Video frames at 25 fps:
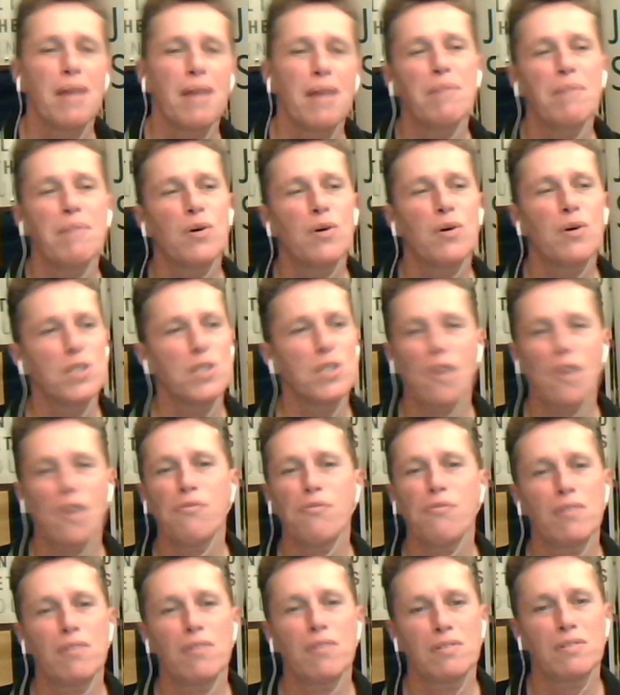because
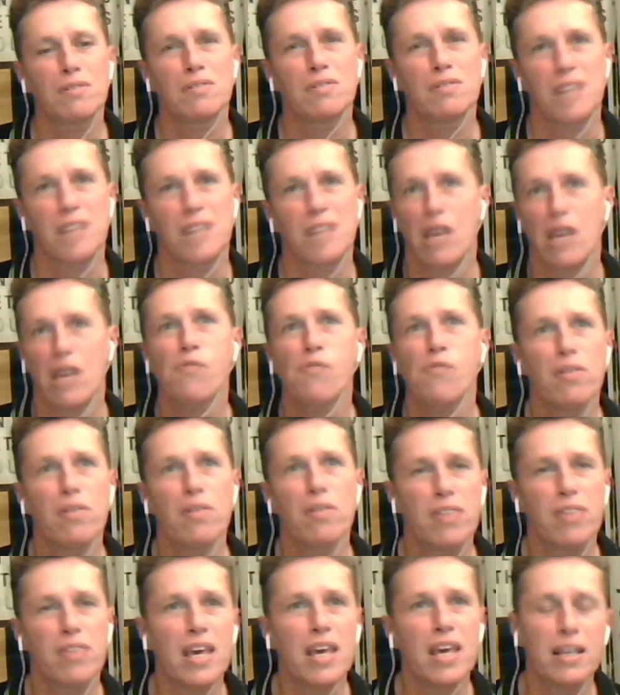they
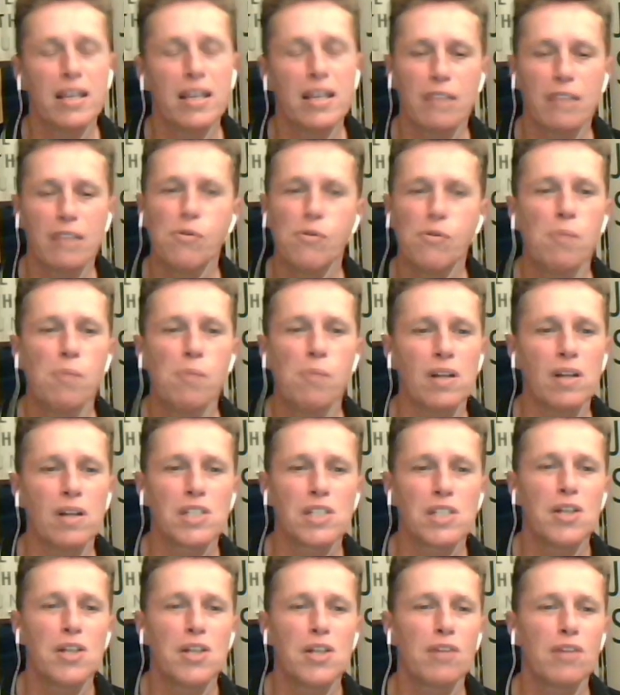often think that football
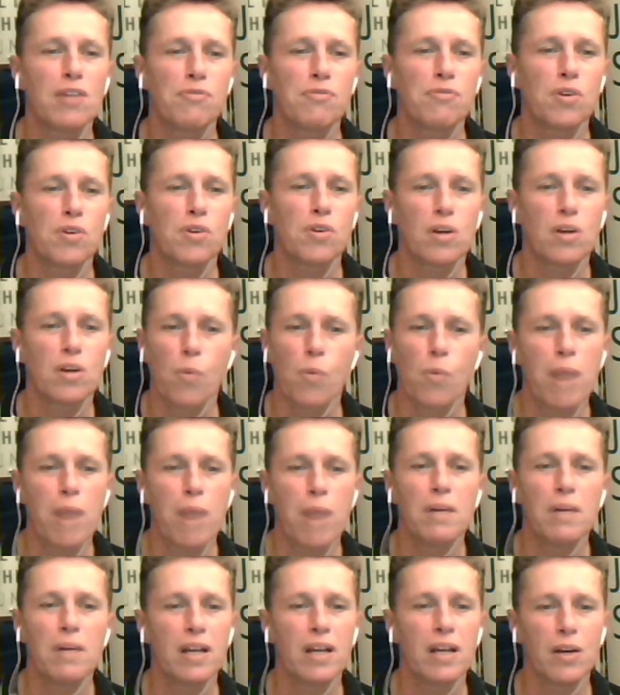is not for
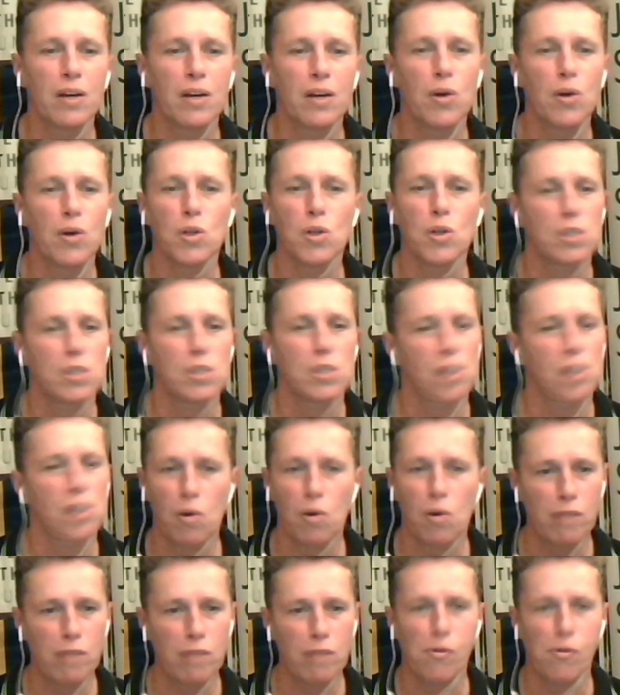women and girls, it's
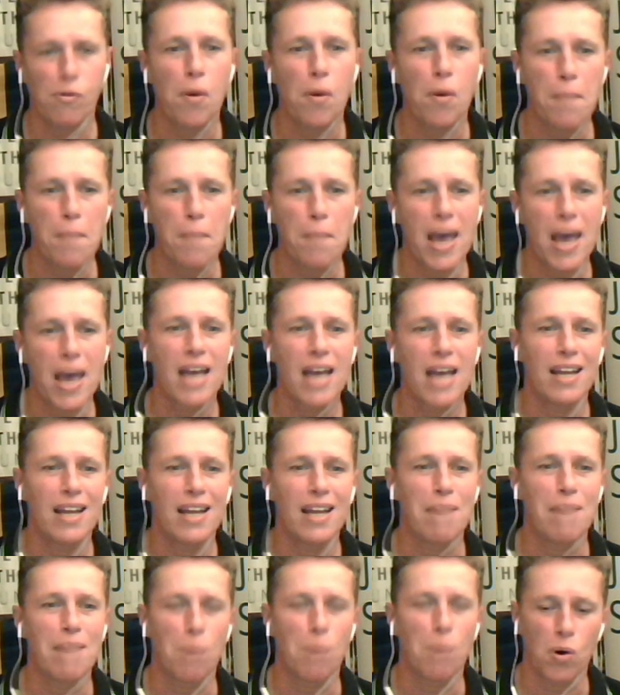only for men
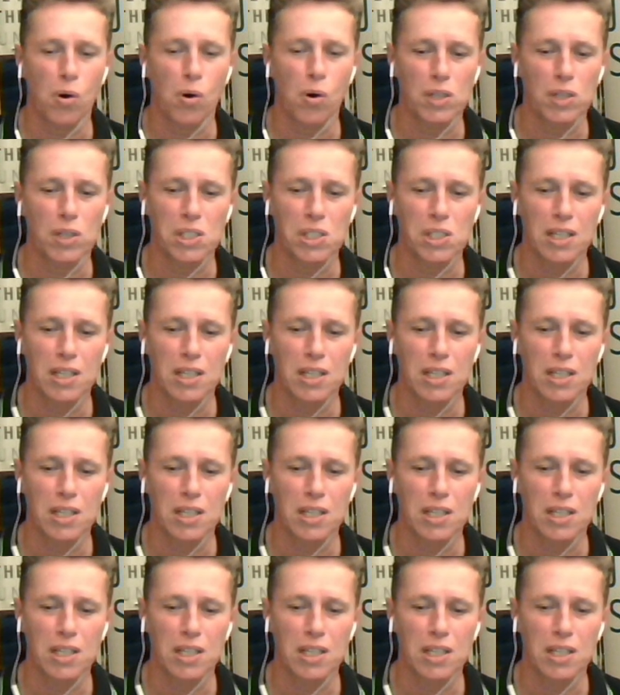and boys.